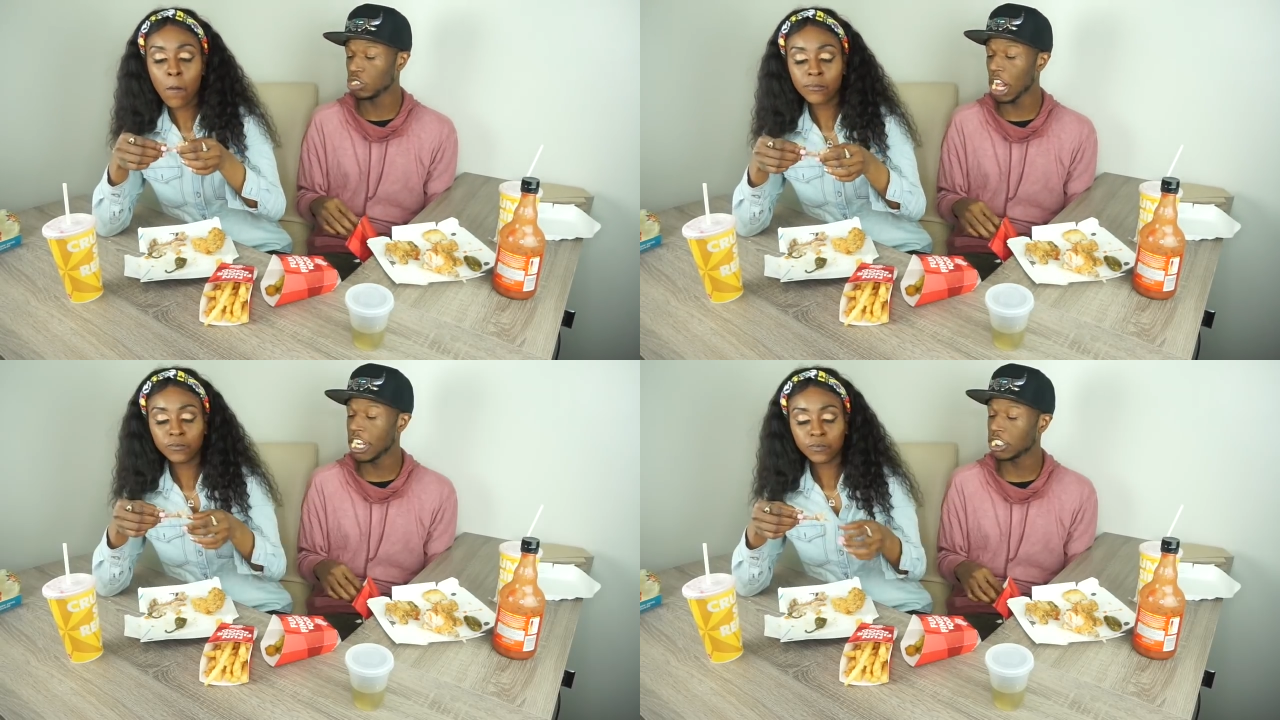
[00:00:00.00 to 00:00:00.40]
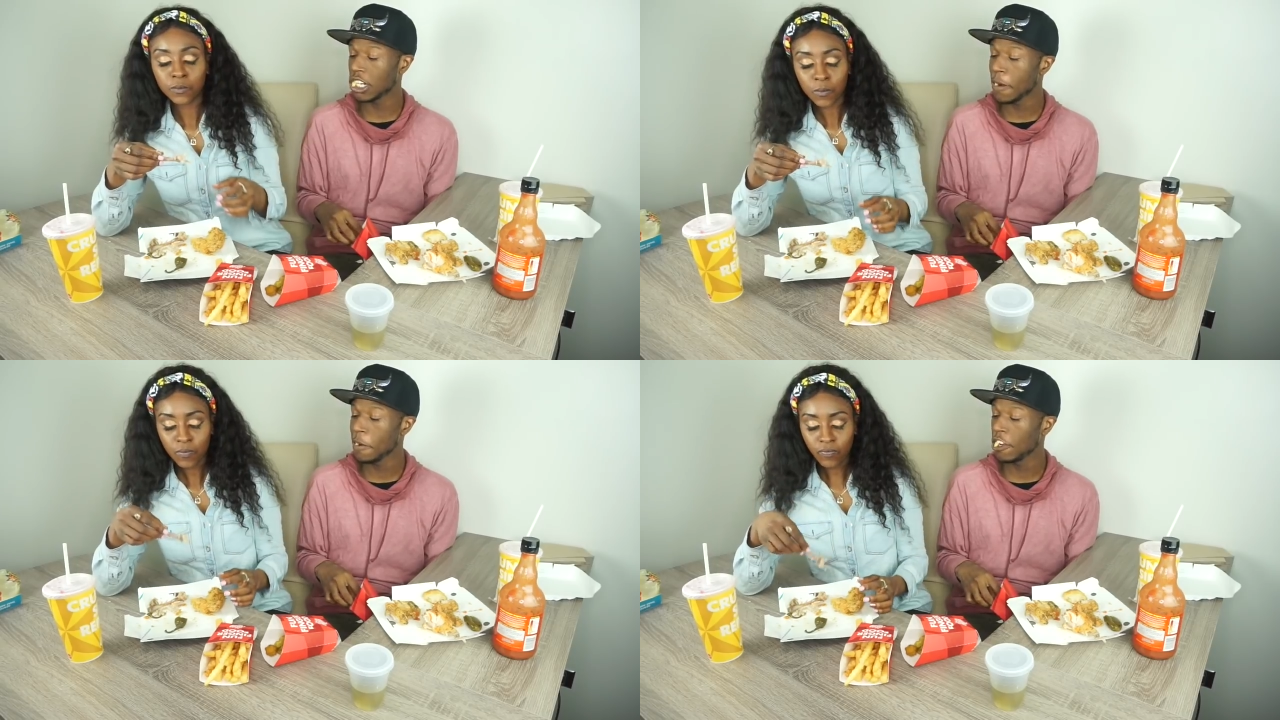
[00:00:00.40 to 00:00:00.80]
Speaker 1: Dang,
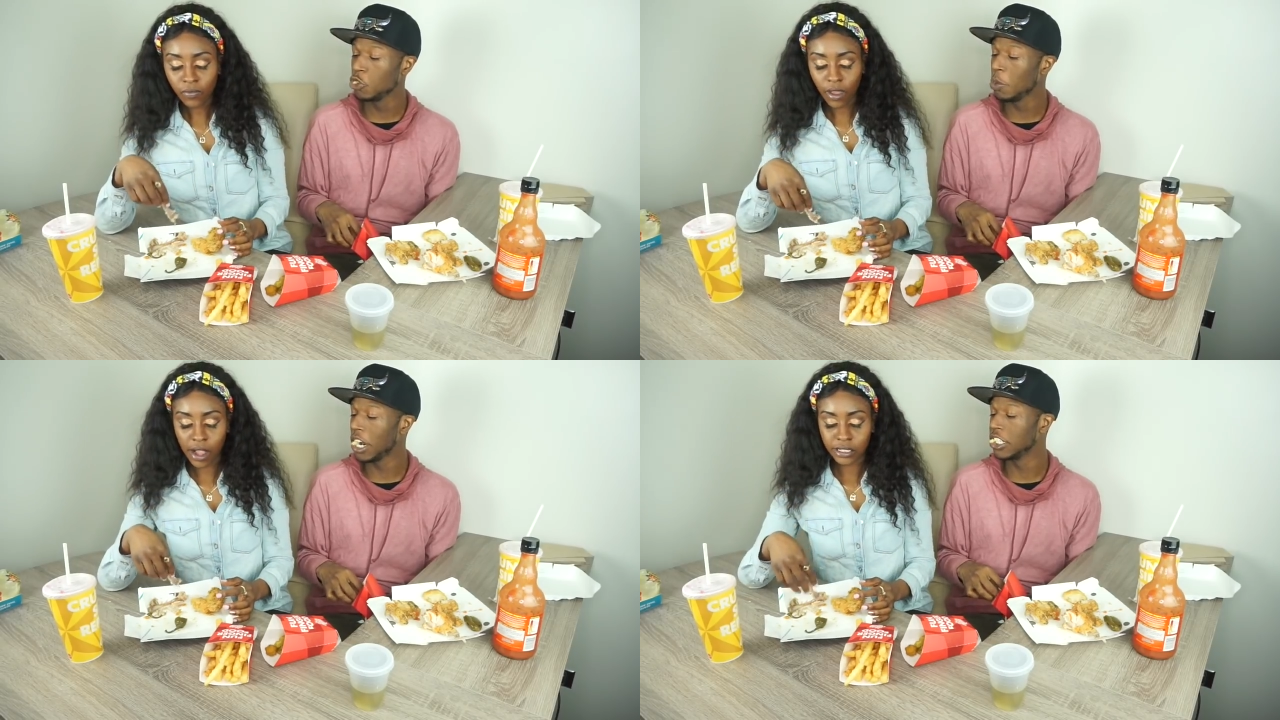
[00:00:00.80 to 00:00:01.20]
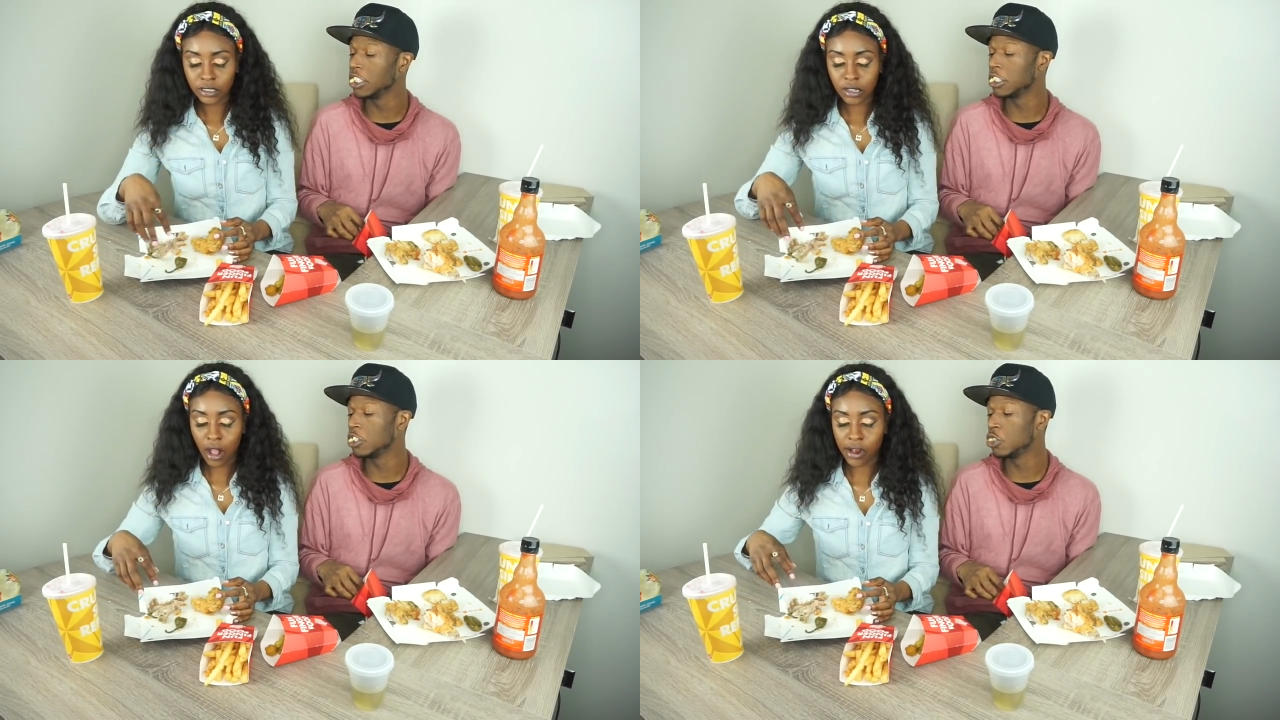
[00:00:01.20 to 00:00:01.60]
so that means you probably
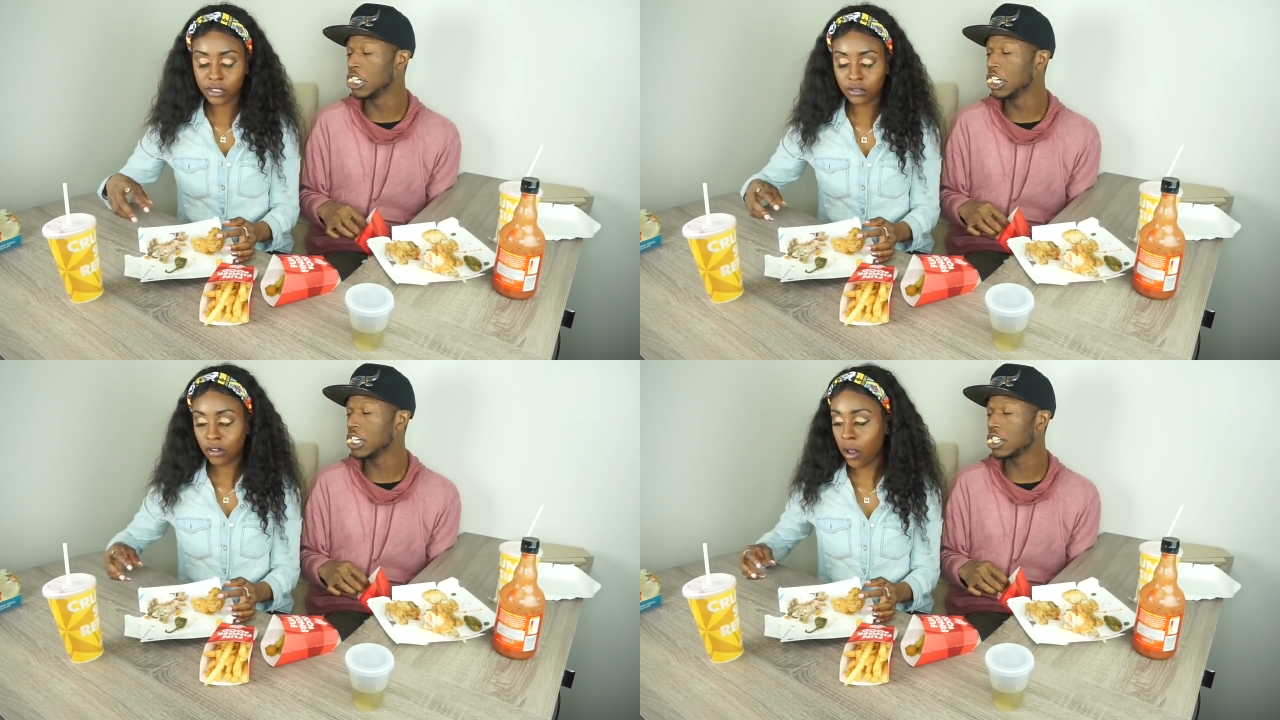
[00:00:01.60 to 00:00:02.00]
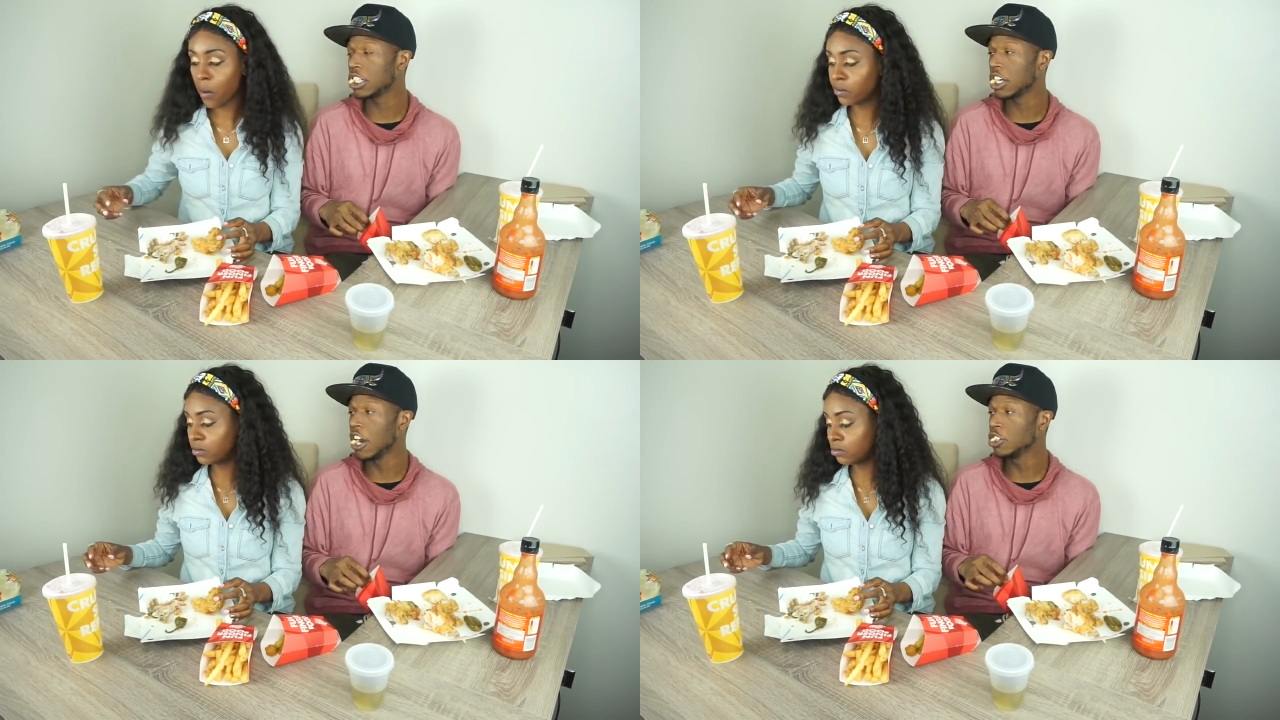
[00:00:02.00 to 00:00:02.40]
would do good at
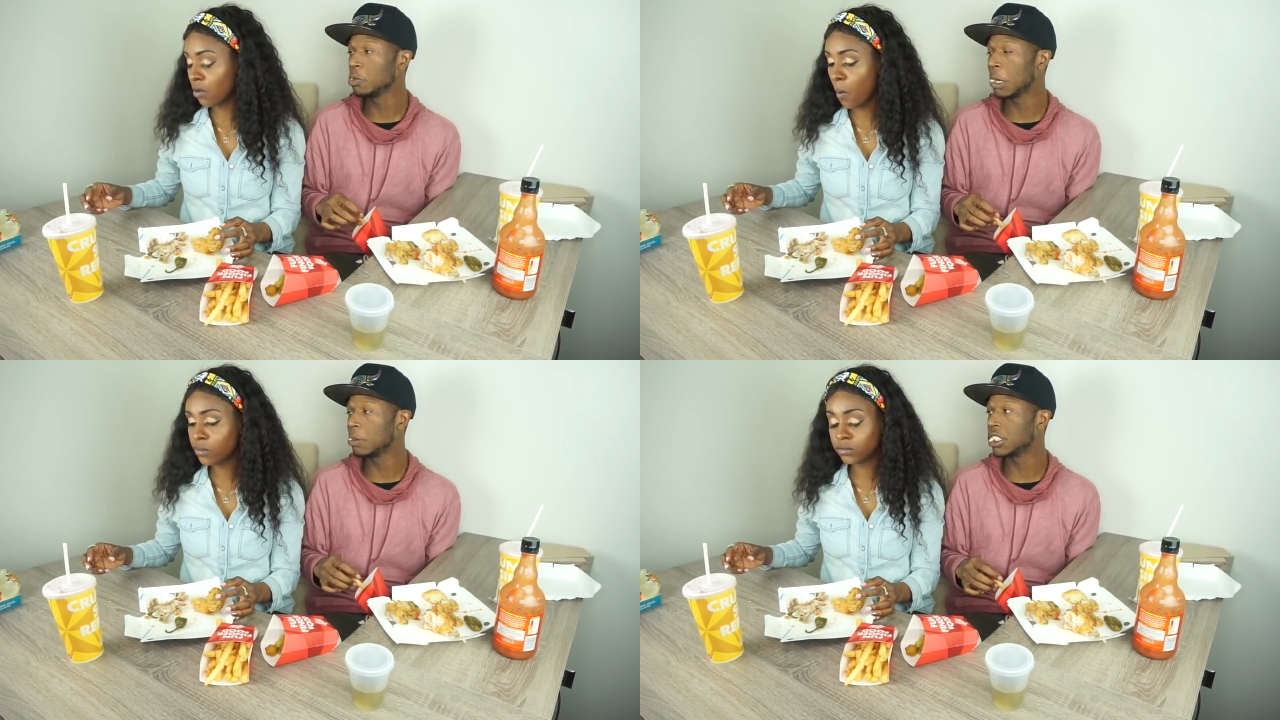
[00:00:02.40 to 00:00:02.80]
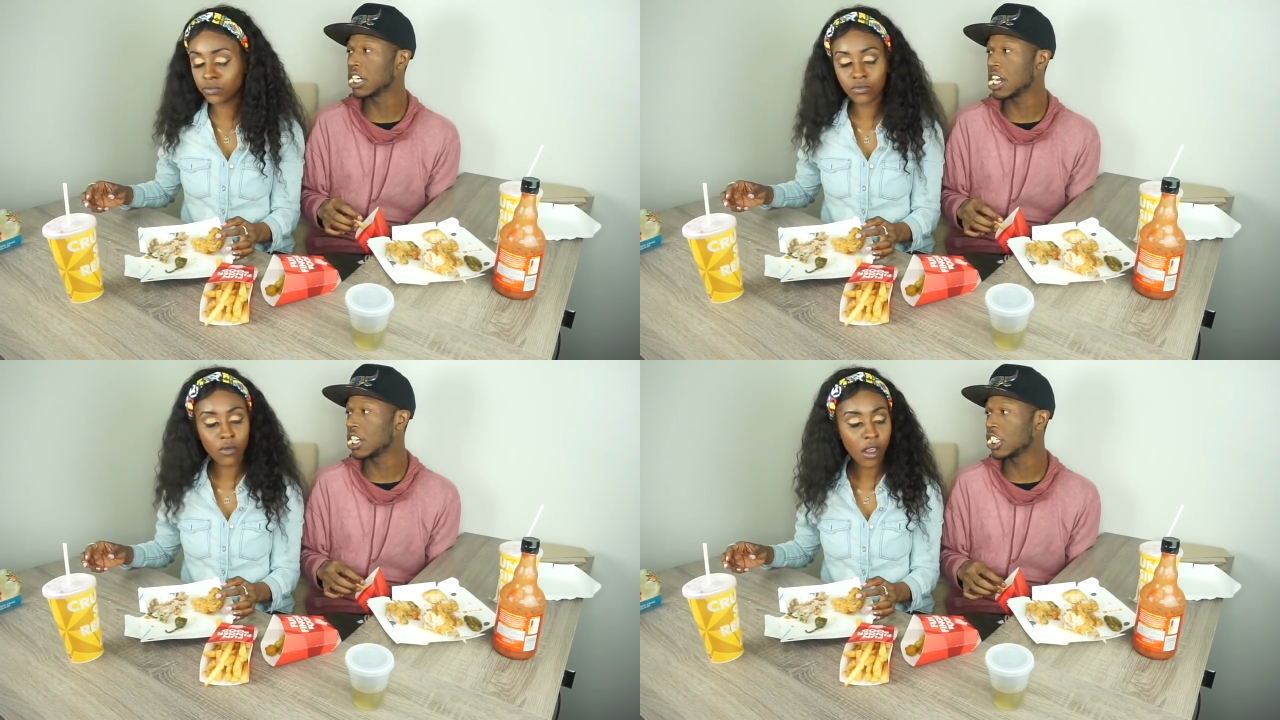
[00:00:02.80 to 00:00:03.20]
the ghost pepper
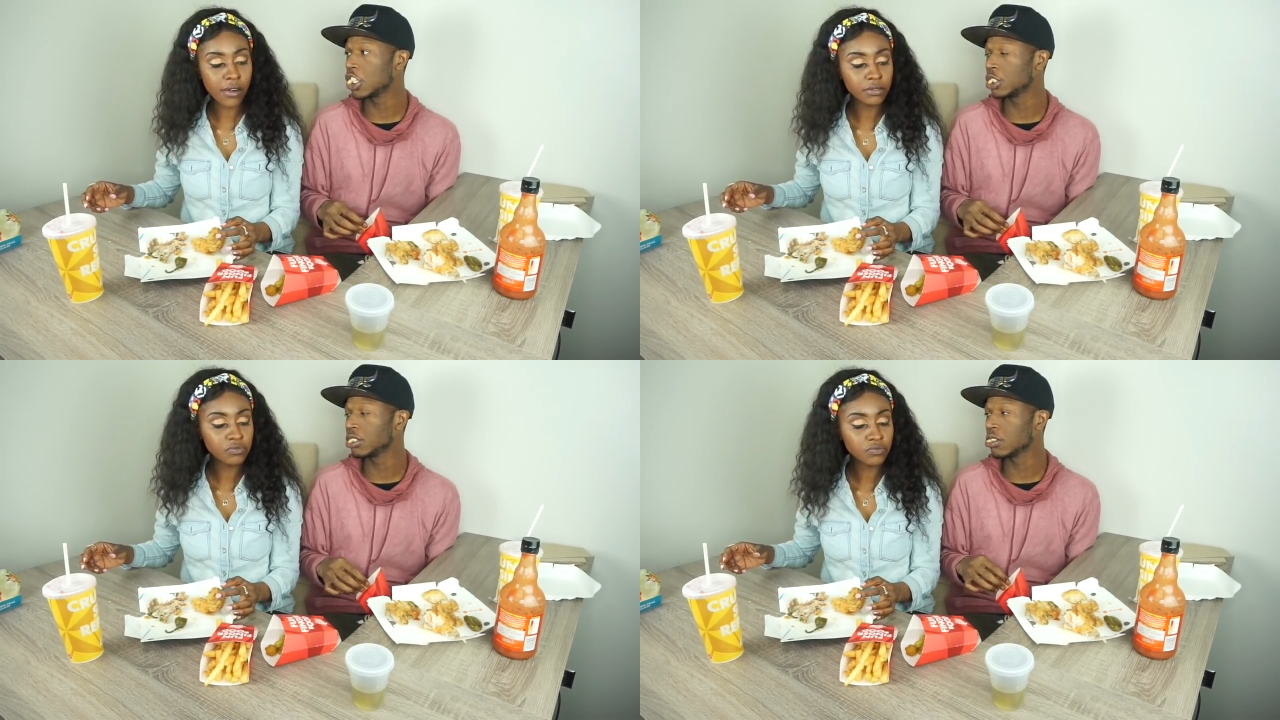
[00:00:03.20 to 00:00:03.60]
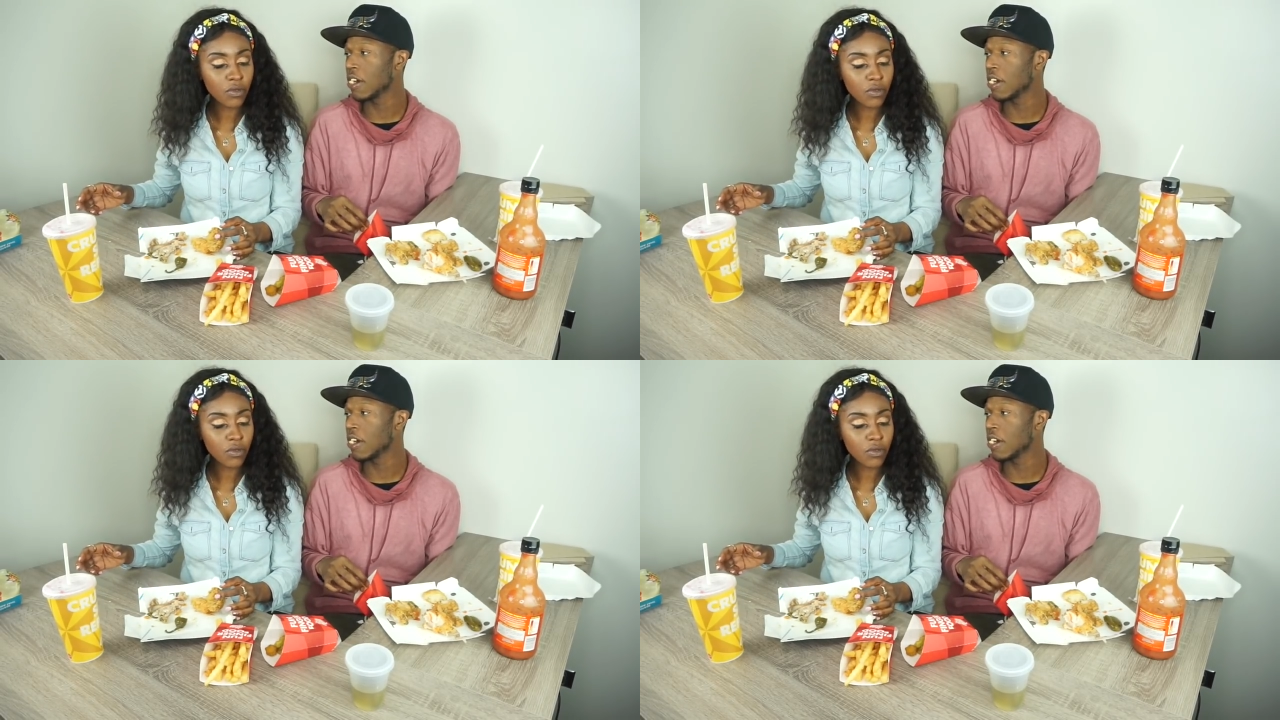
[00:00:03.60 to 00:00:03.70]
challenge.